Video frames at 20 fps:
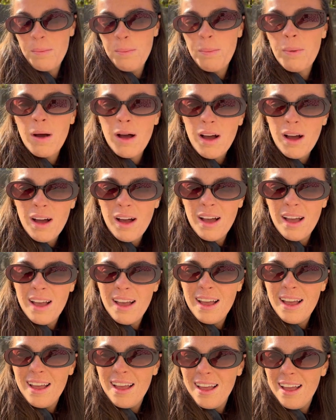but more
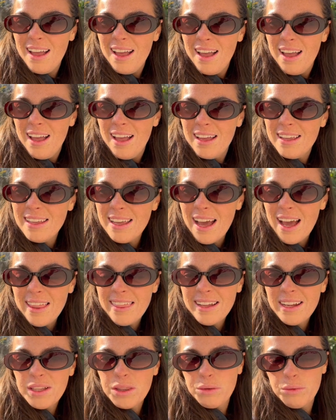intense, yeah, I
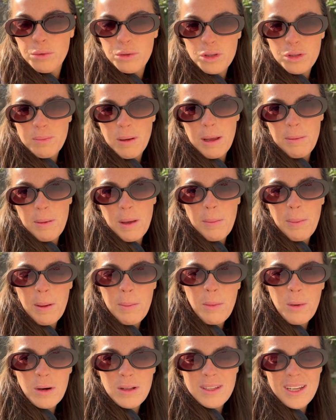think the roads might be a bit
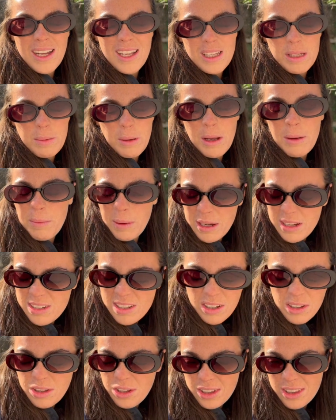more intense, but it might
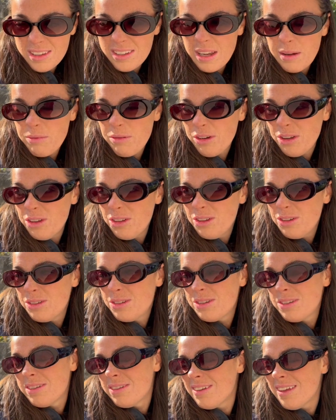still look the same for you
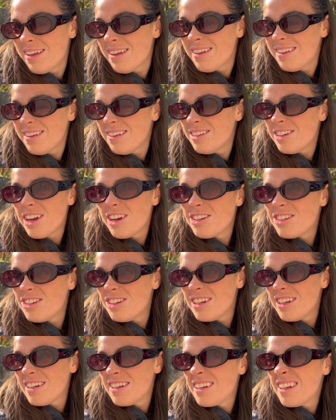as like it did
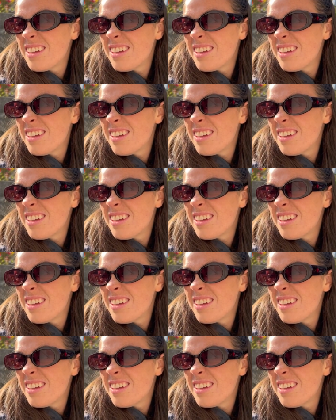yesterday.